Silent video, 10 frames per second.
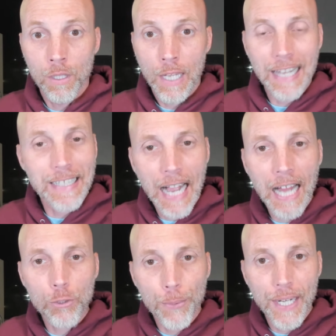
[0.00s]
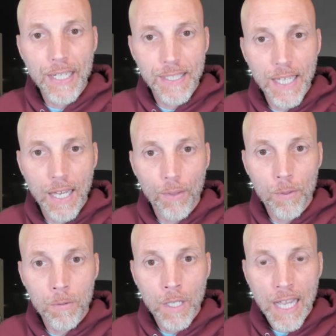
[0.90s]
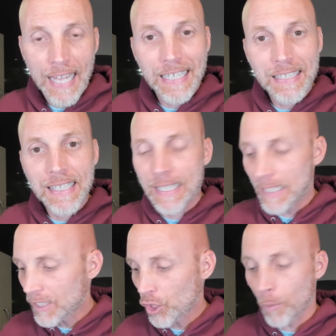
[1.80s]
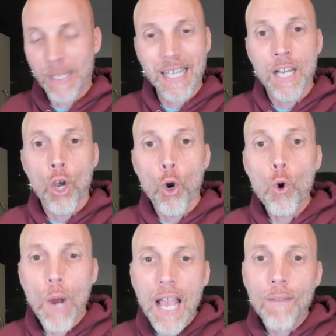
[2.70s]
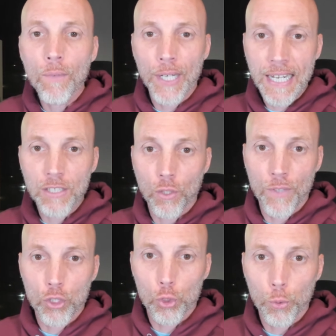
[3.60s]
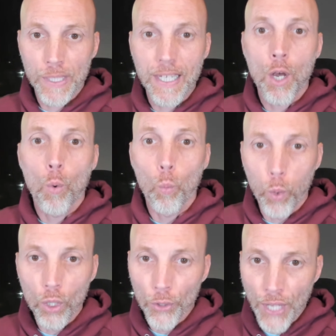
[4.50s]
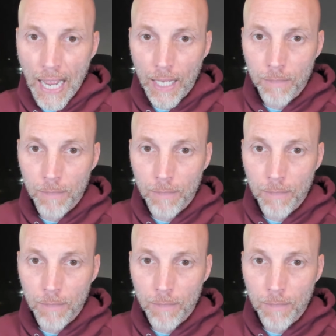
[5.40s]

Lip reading: And God created death. And he said, listen to me, whoever eats of this tree will die.